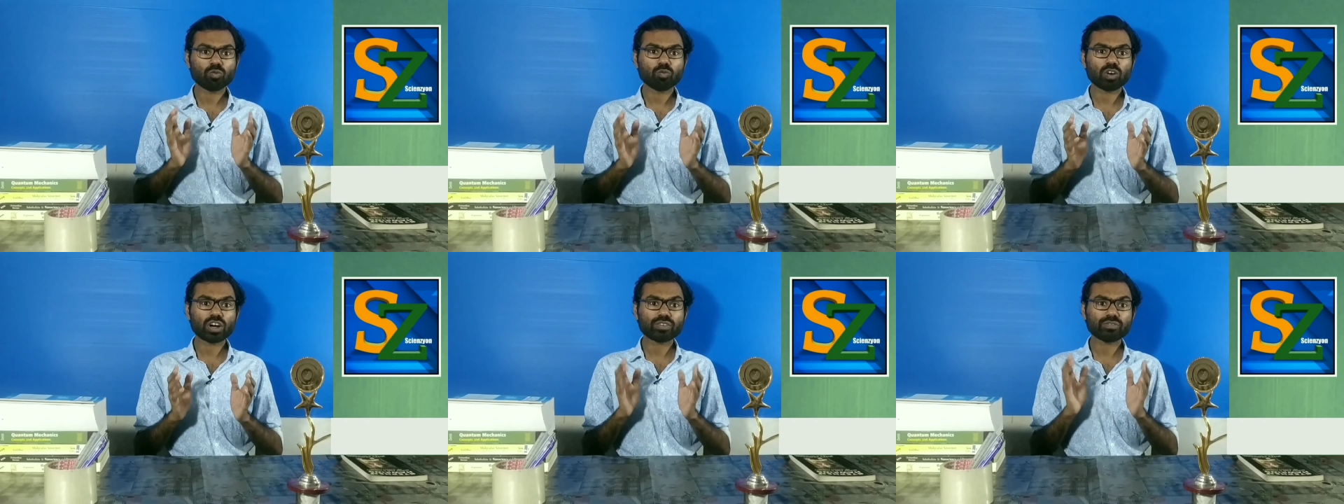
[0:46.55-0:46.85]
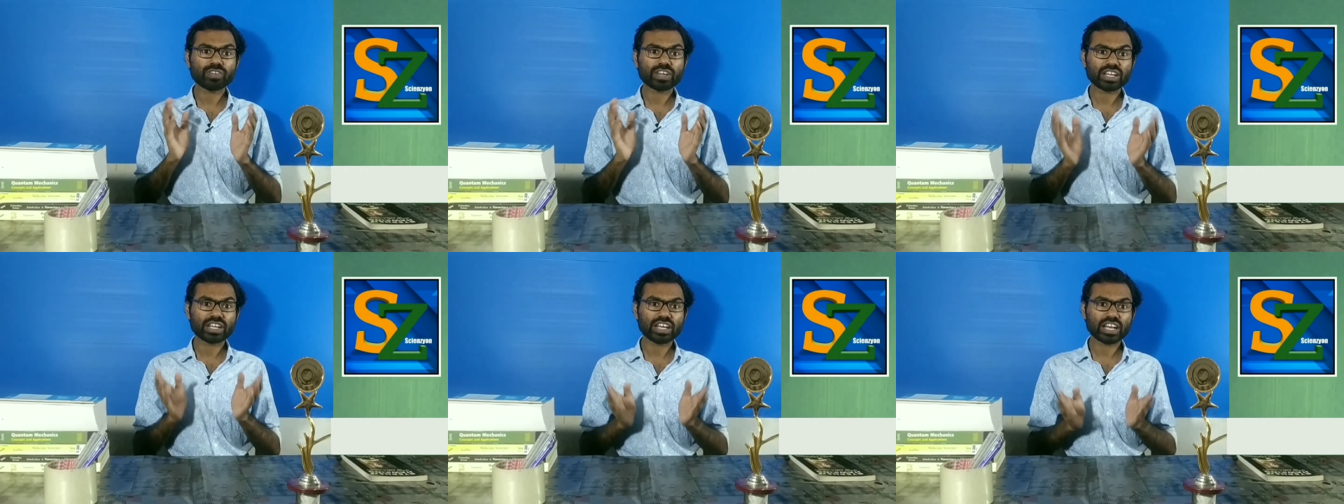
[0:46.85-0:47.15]

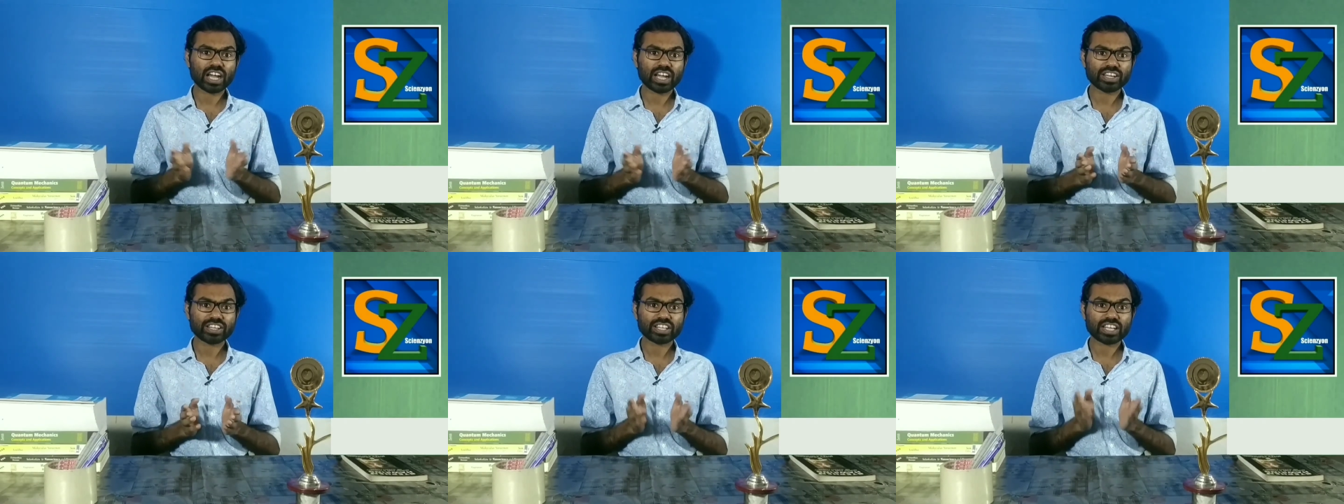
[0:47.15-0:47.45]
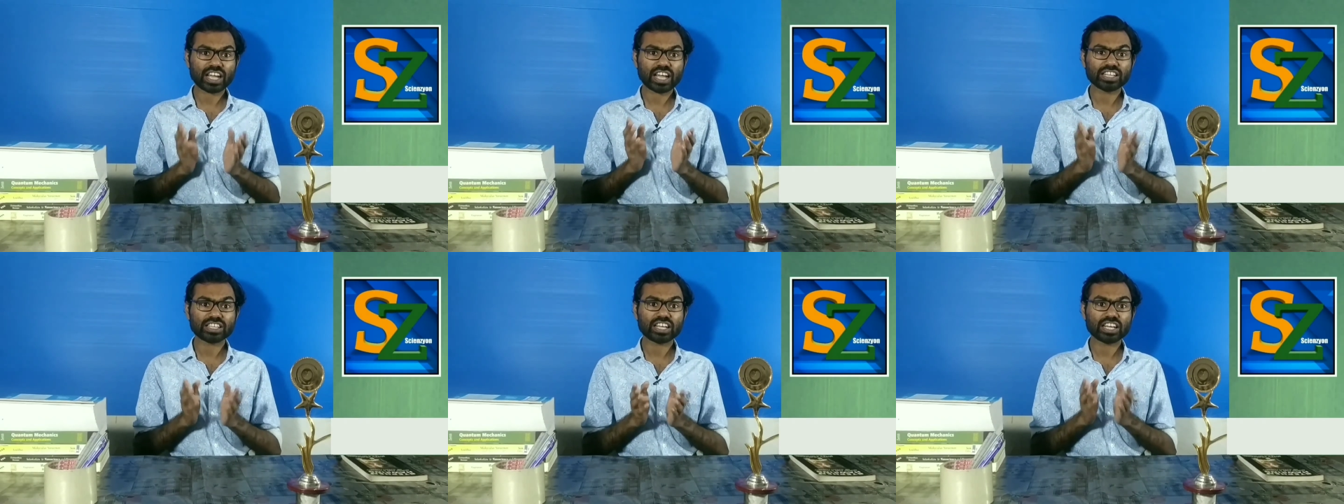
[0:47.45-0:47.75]
one very
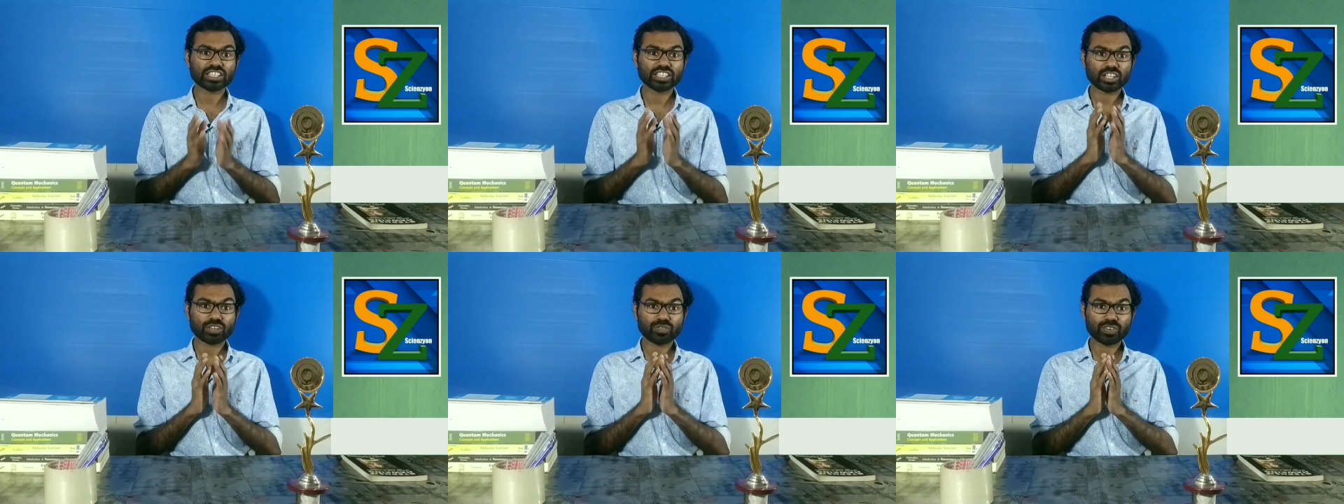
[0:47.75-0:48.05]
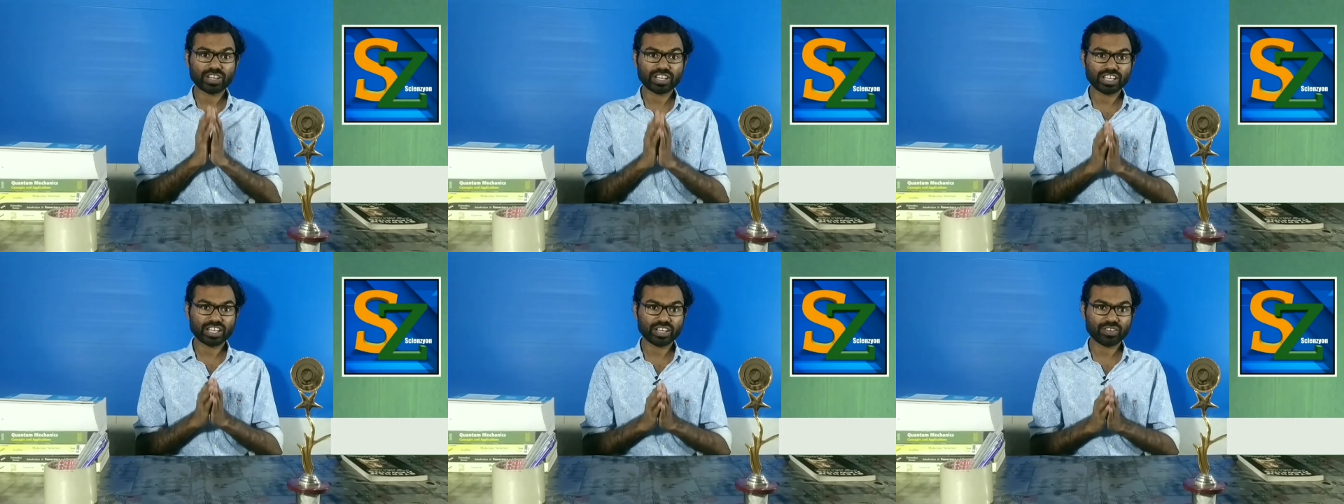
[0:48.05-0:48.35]
light and the
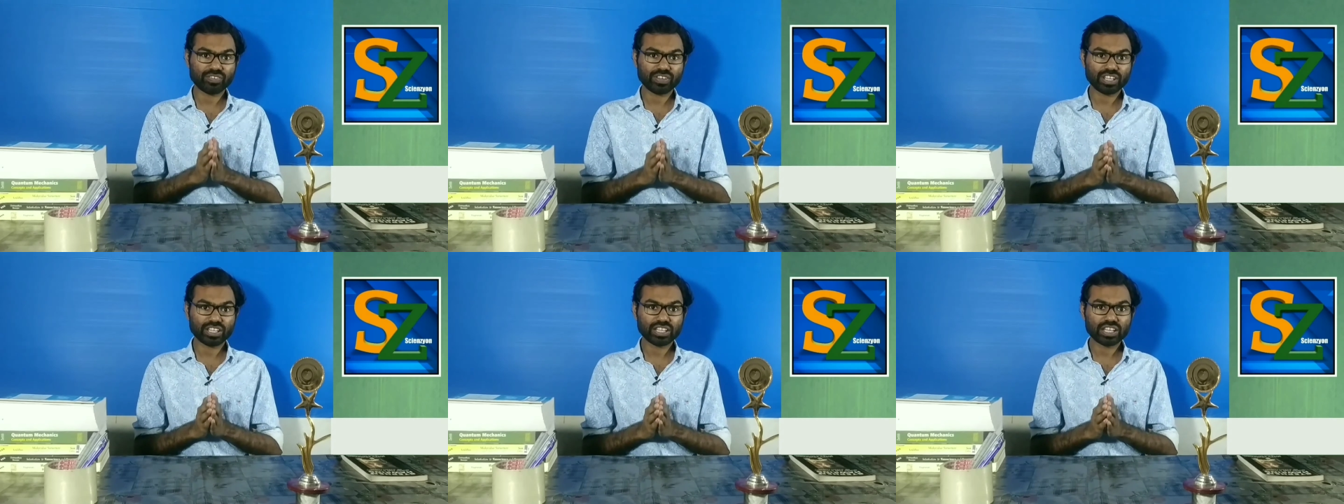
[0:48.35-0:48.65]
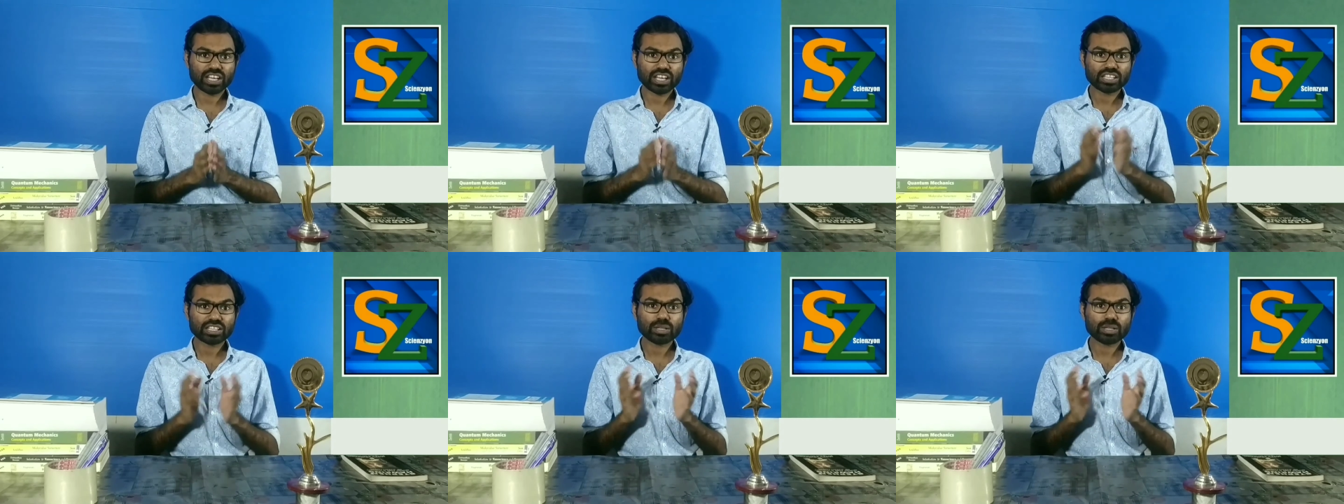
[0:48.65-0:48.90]
other very heavy,